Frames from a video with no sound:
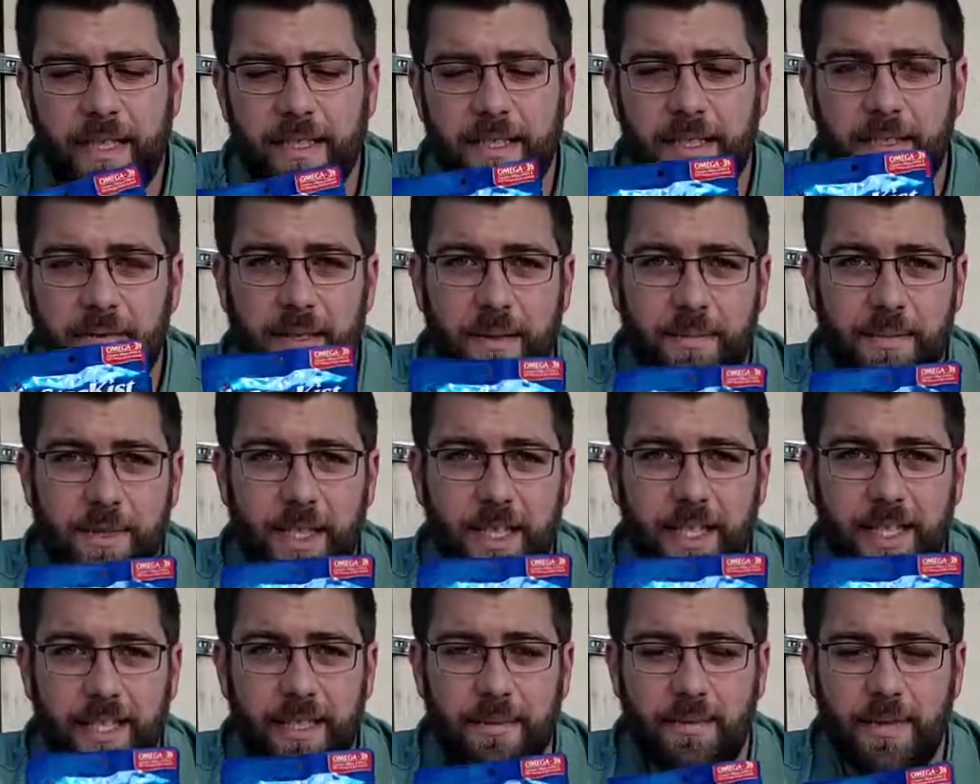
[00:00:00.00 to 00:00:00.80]
This is what I'm
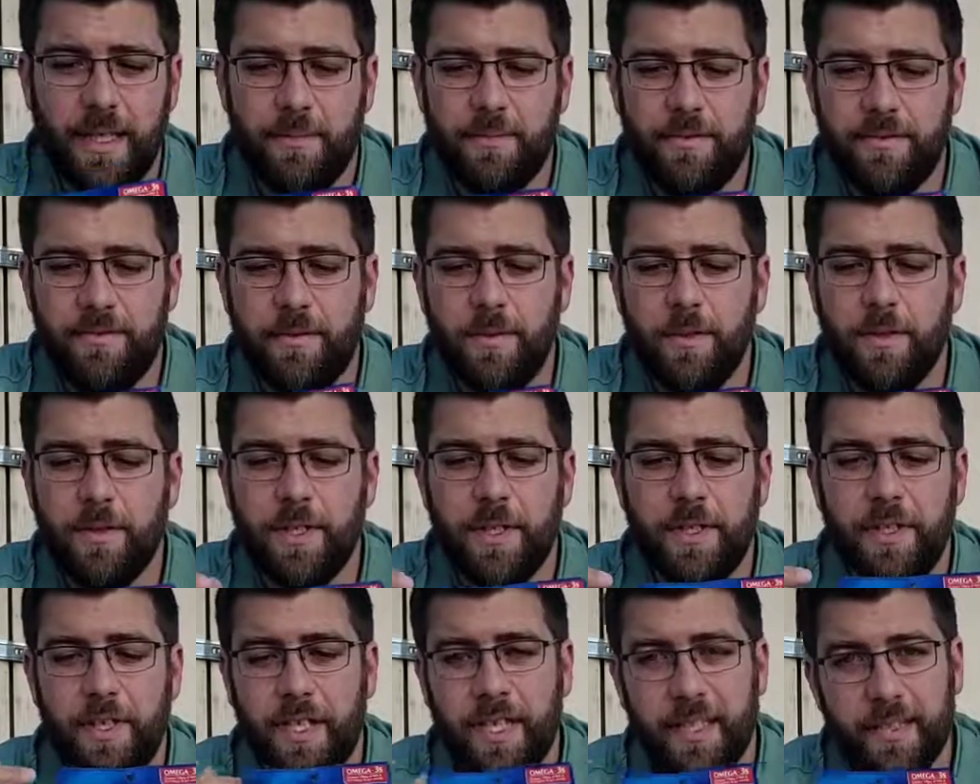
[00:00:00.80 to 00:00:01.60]
talking about before.
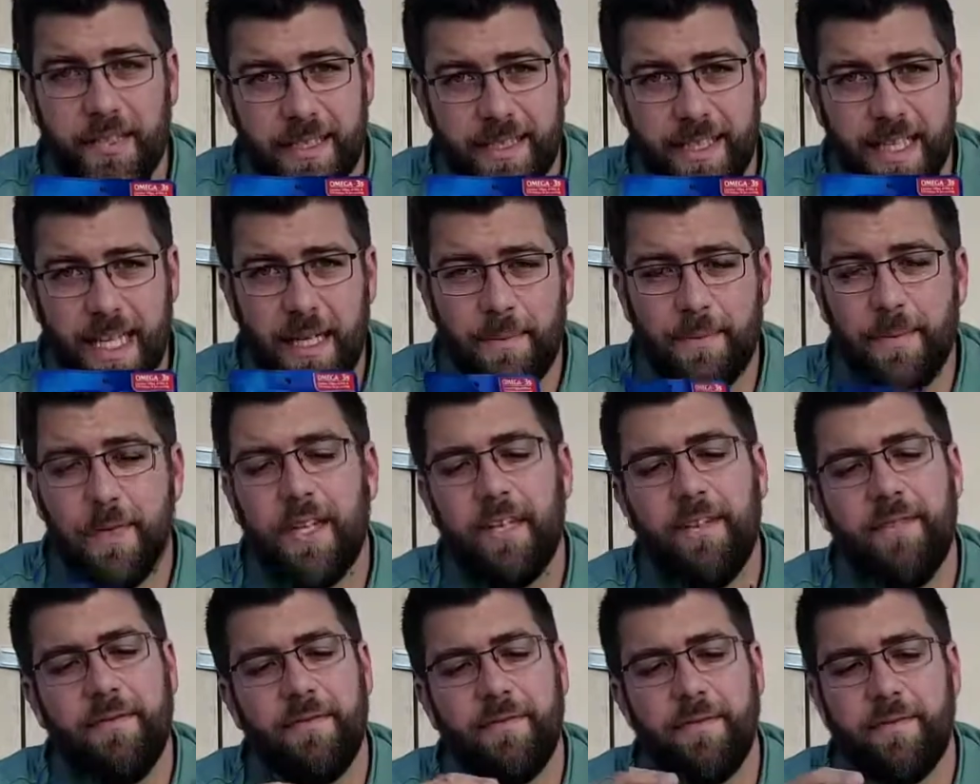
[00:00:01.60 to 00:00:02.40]
You can cut the top
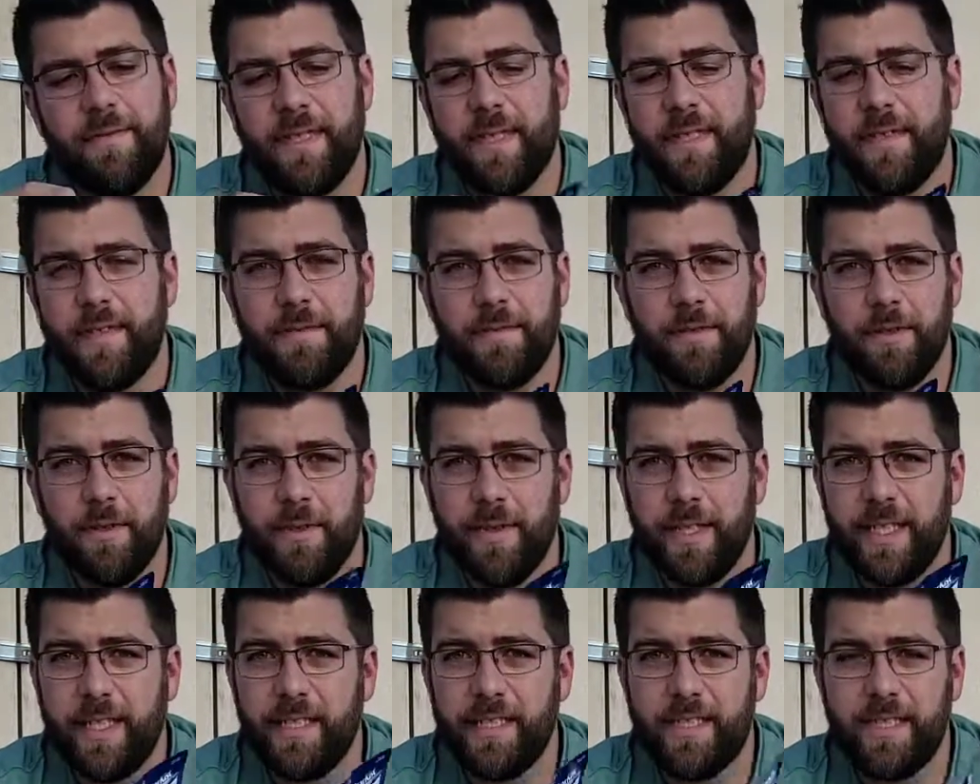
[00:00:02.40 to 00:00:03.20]
off and throw
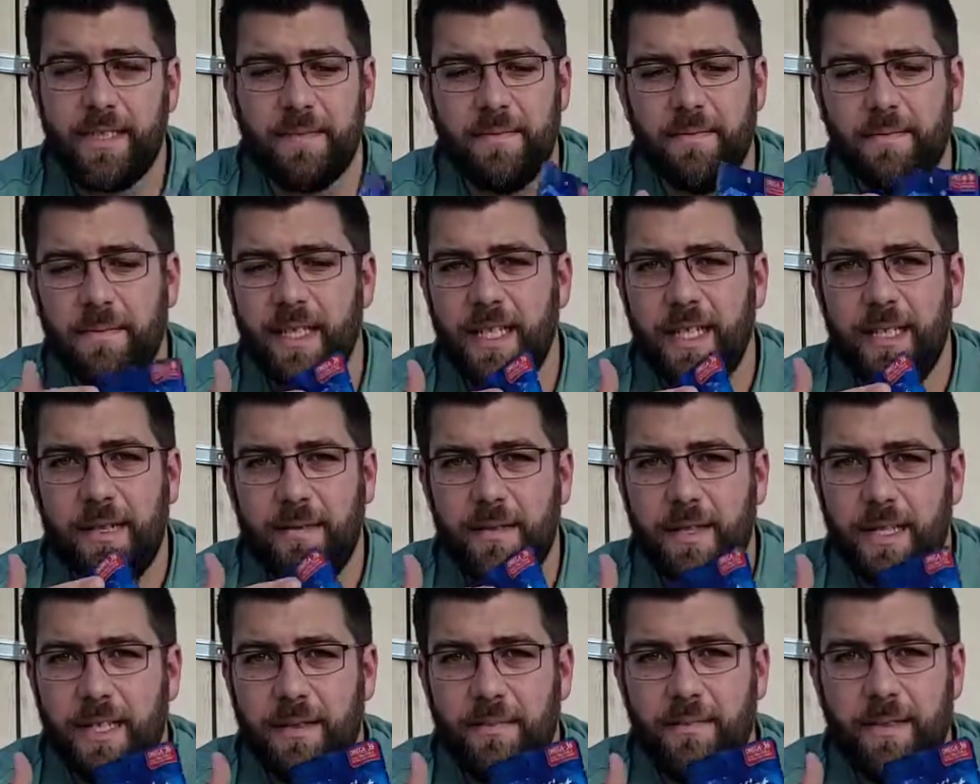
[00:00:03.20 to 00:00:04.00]
in some
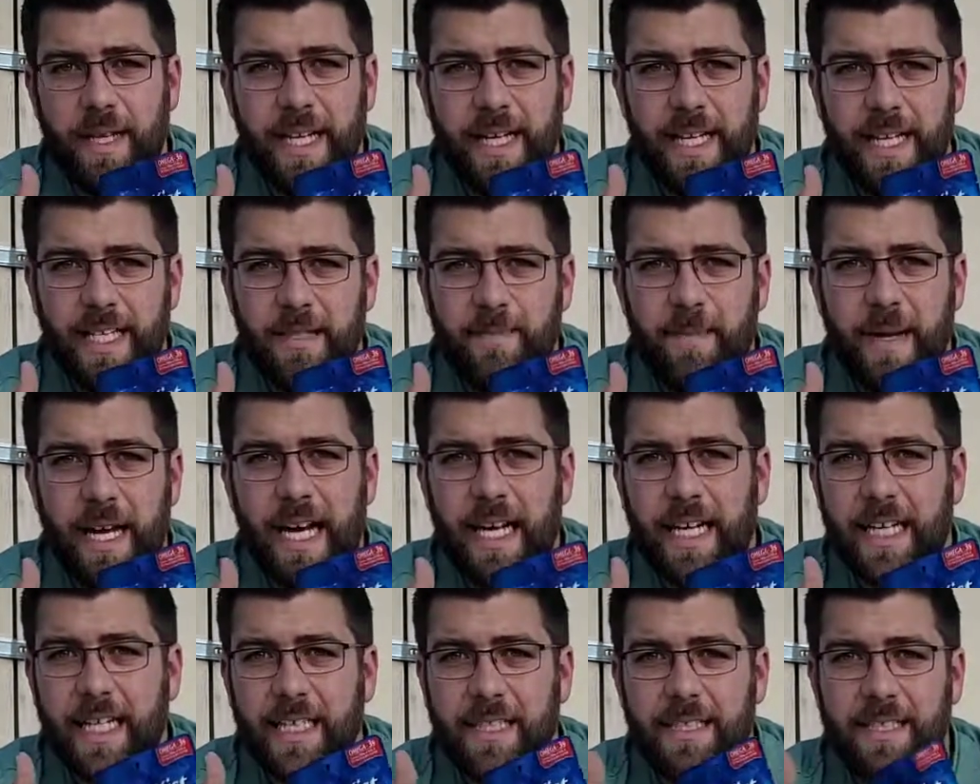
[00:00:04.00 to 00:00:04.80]
mayonnaise
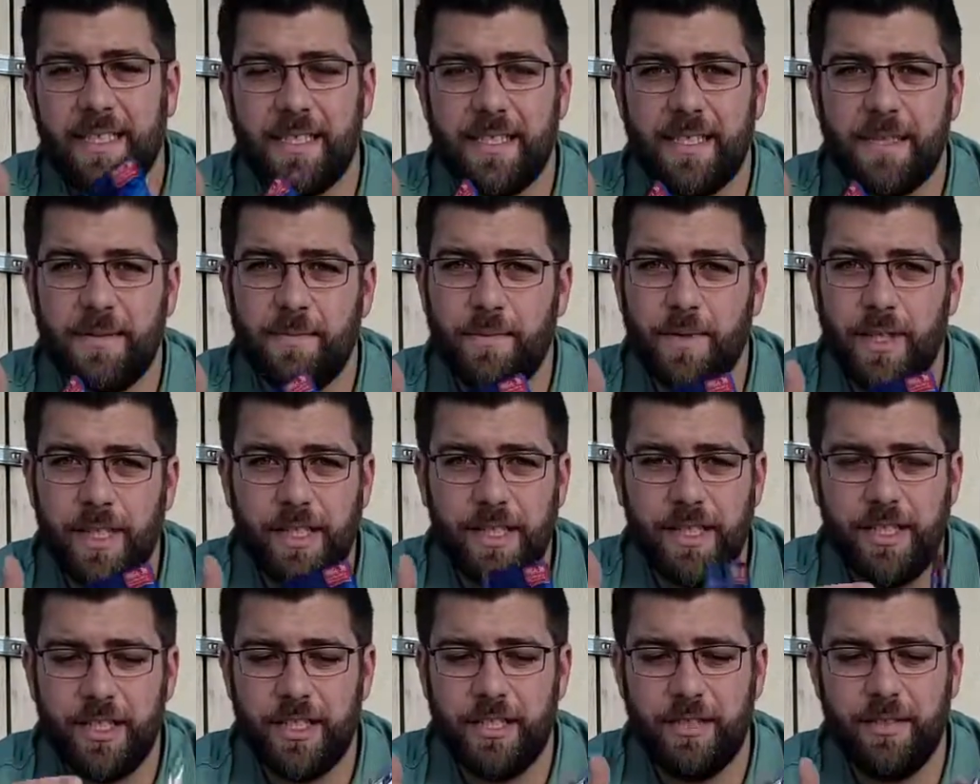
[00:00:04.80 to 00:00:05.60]
packets and some
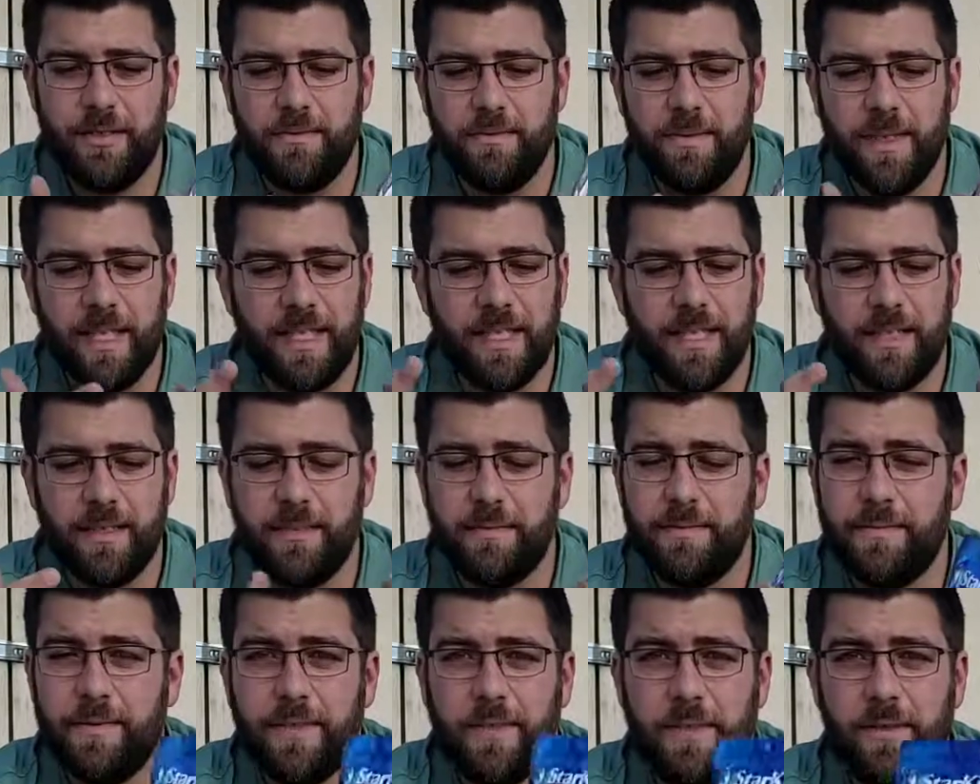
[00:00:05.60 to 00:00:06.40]
relish and make a
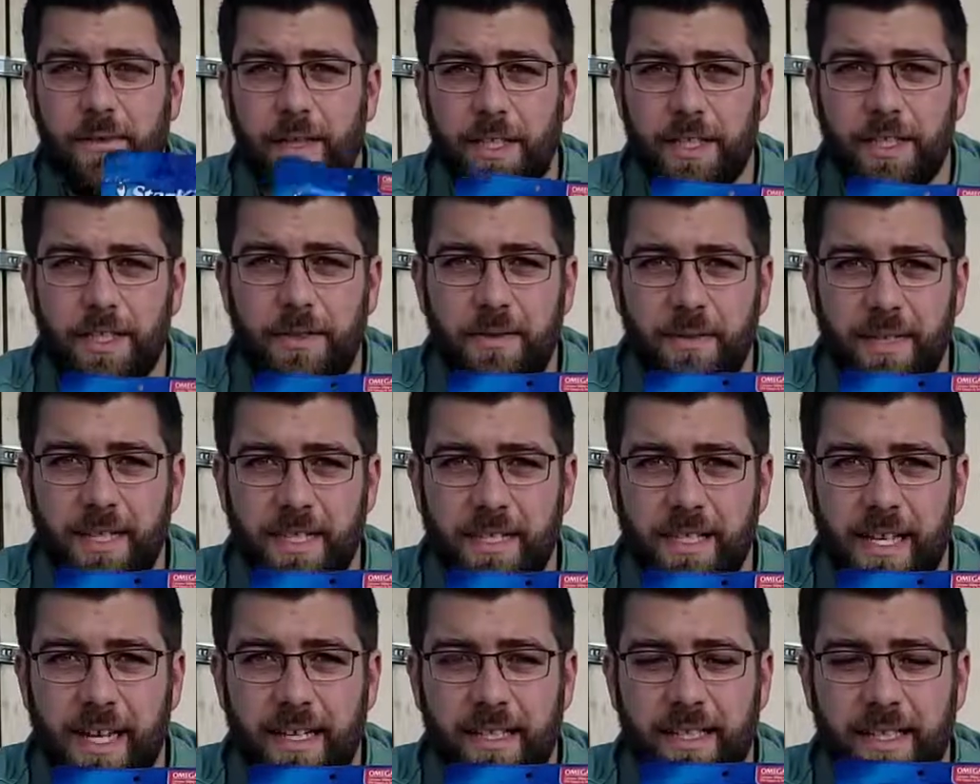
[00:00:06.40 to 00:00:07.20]
real quick tuna
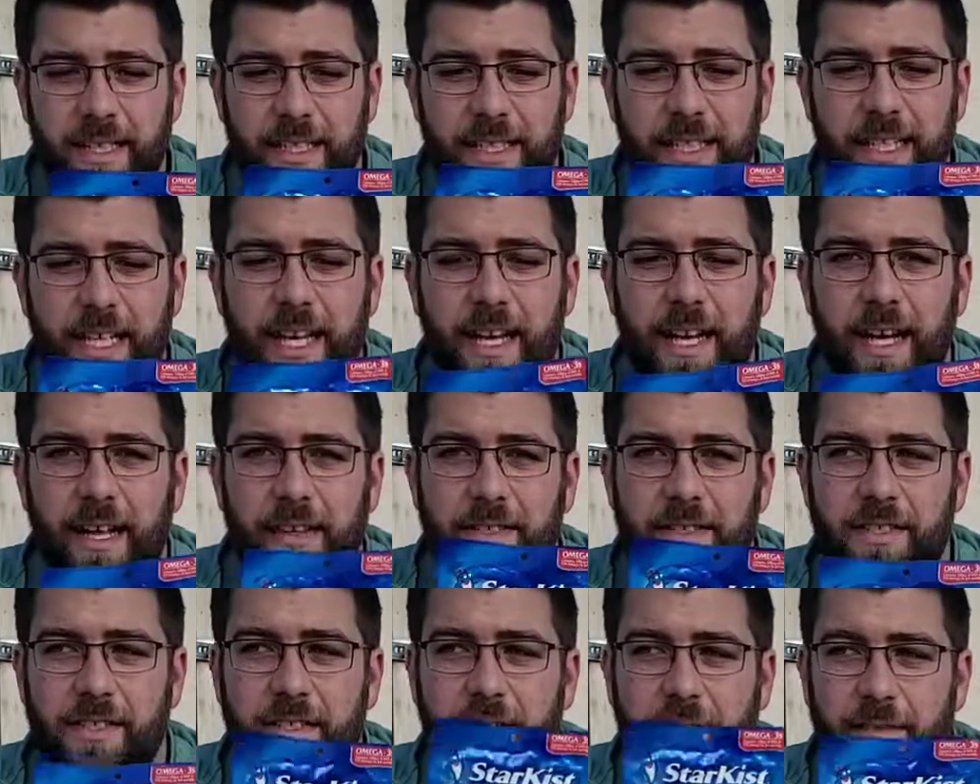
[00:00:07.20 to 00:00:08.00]
salad. And
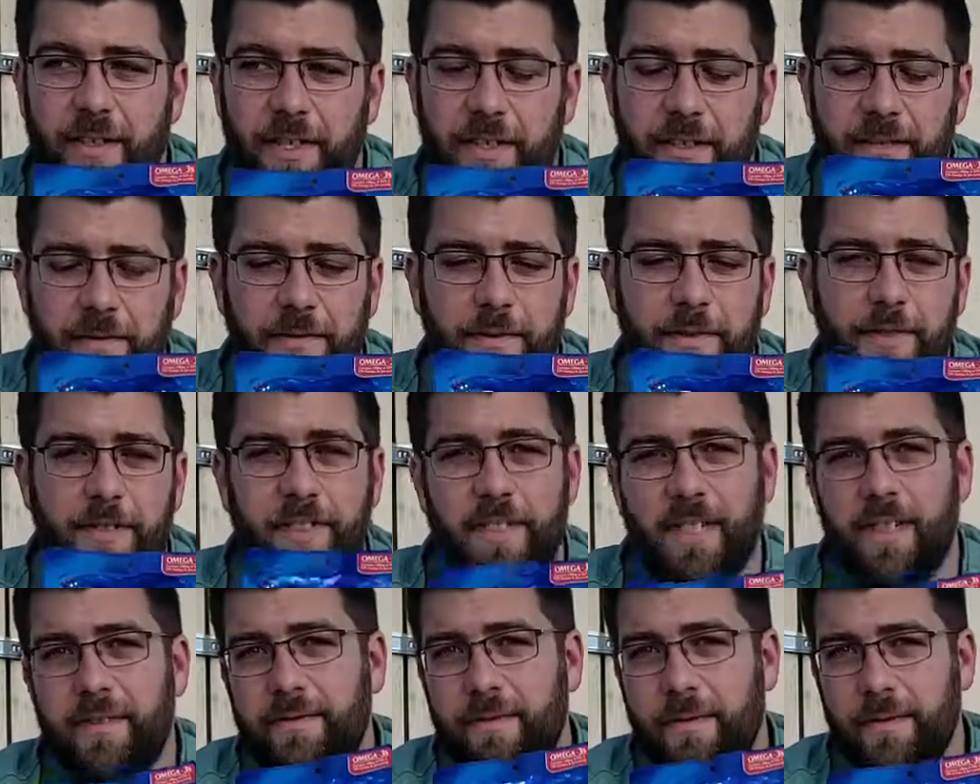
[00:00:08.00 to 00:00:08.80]
there's enough here for
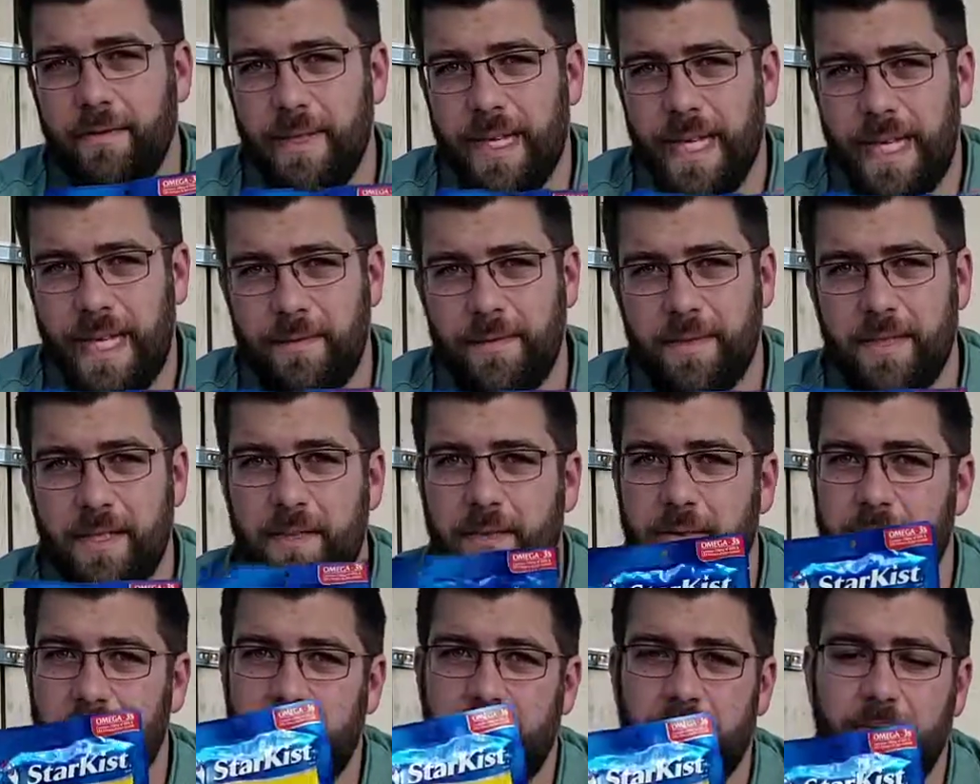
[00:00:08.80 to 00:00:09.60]
several wraps,
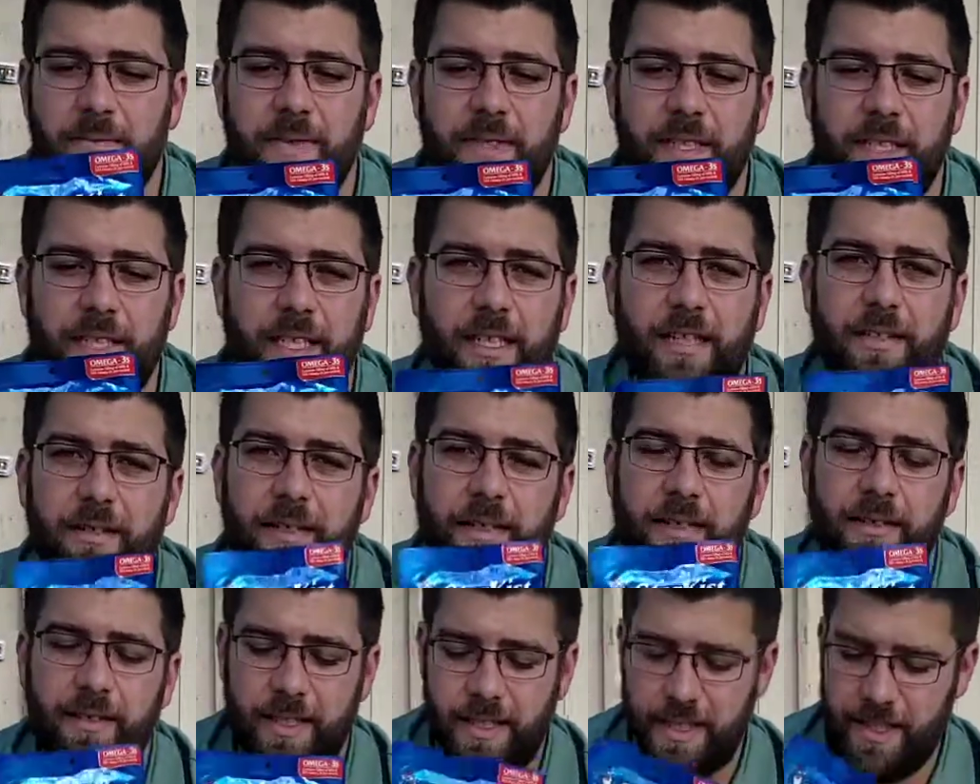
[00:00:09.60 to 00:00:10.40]
so it's a really hearty
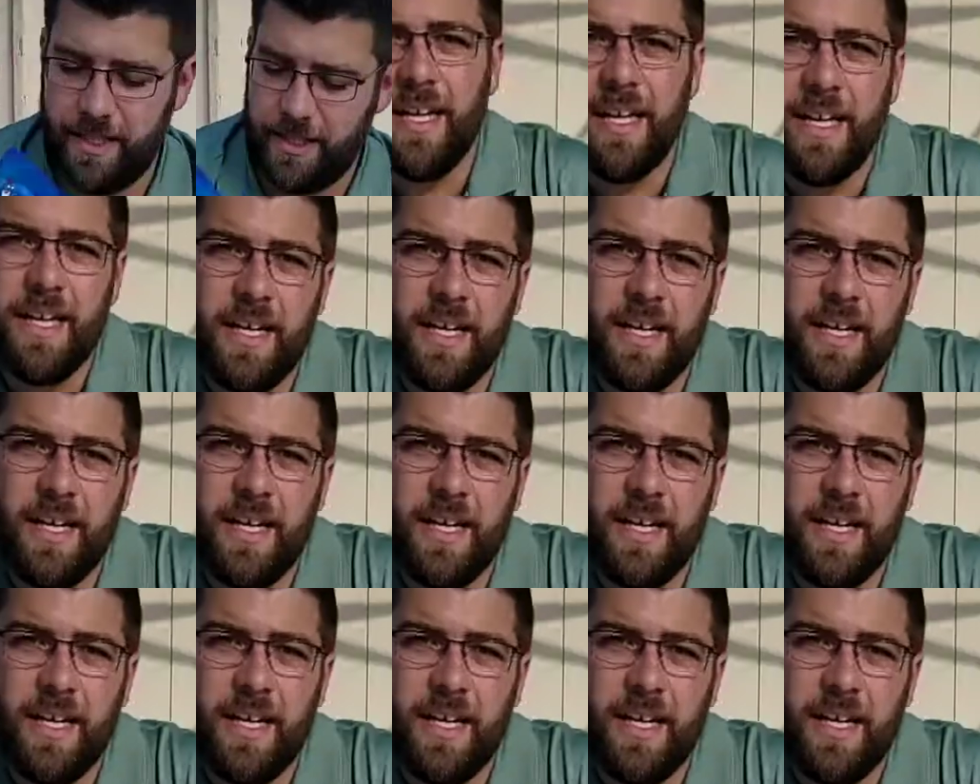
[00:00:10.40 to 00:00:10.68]
lunch.